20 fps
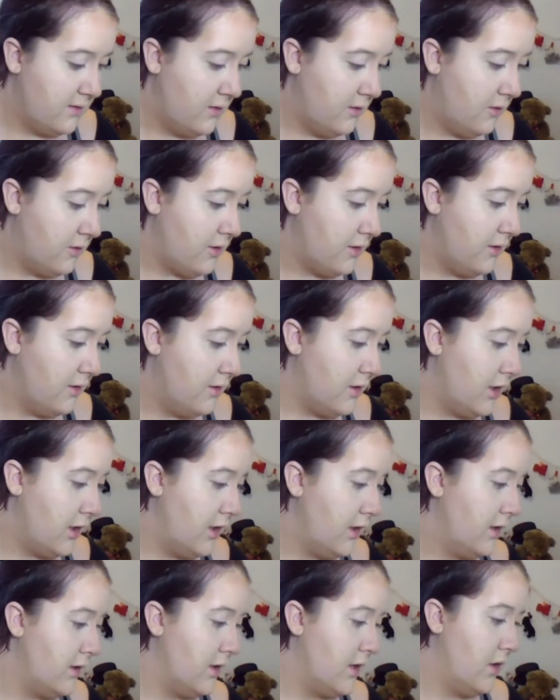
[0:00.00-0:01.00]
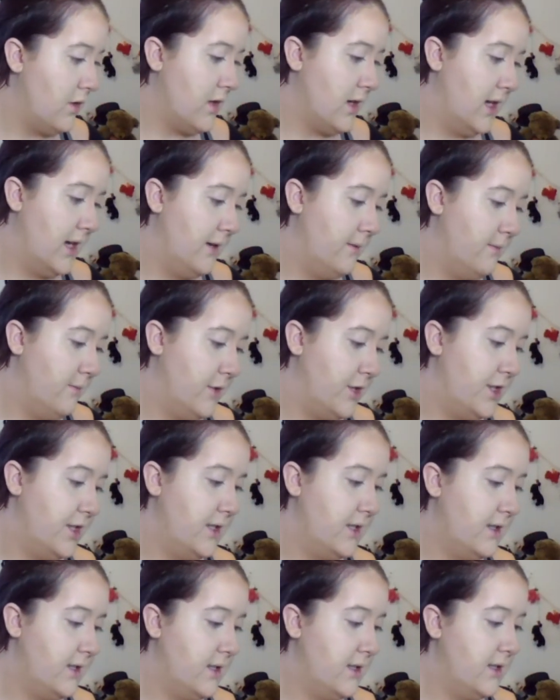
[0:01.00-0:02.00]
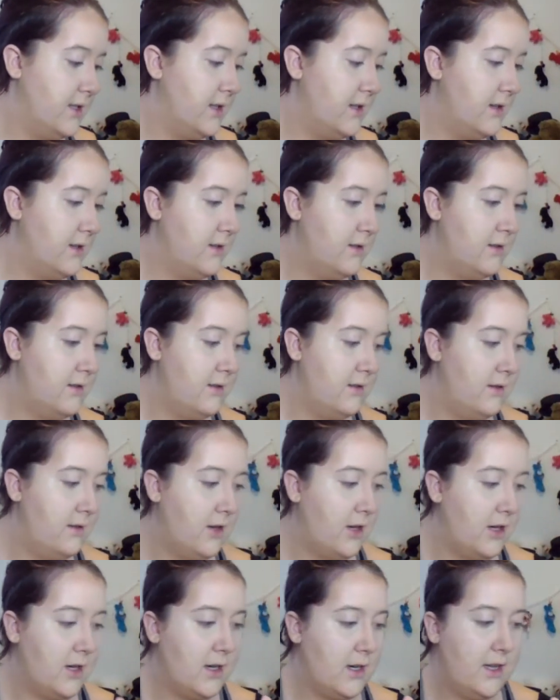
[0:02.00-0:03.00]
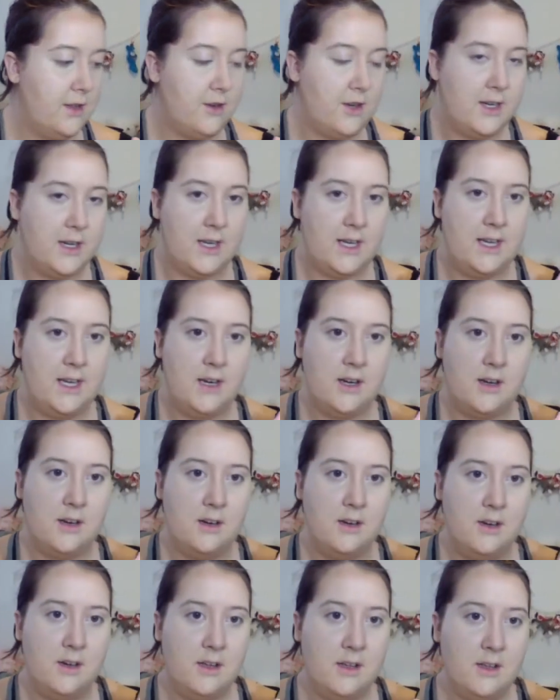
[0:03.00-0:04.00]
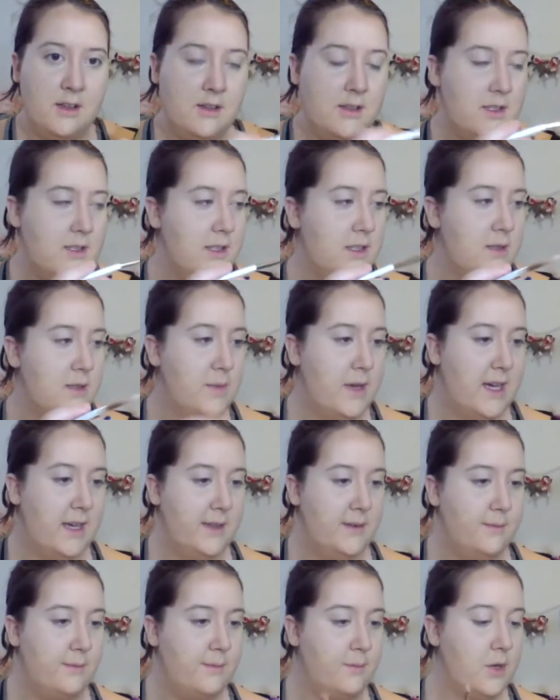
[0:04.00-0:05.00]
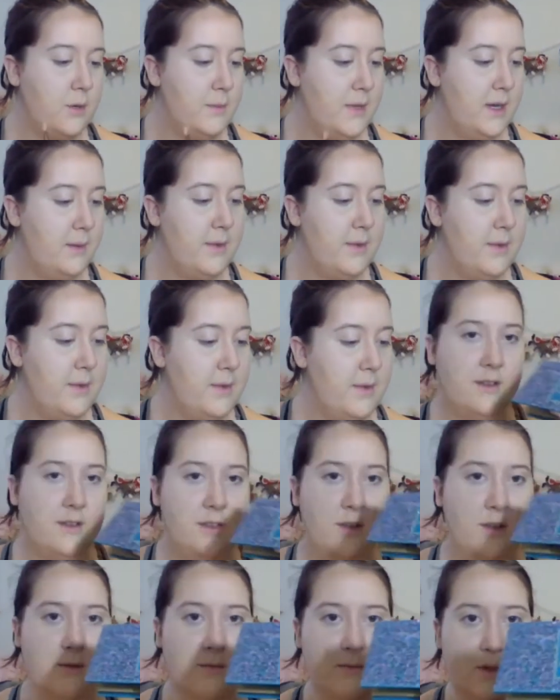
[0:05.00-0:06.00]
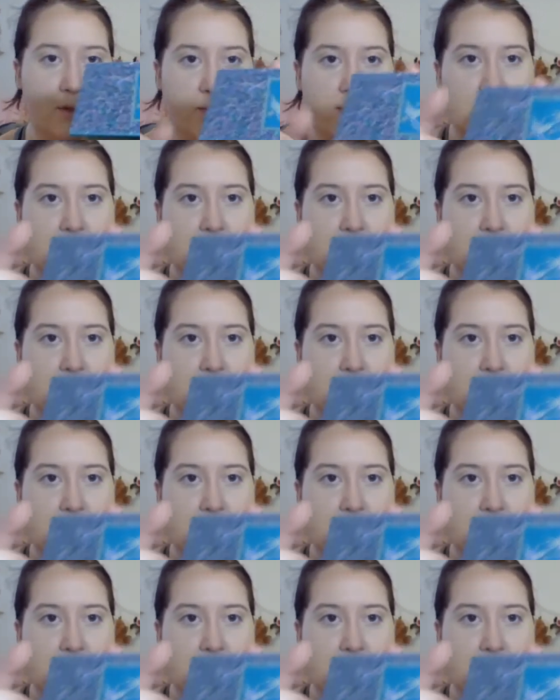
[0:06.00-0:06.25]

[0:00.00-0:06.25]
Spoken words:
coral or coconut, which is this dark color in here. This is my mermaid palette too,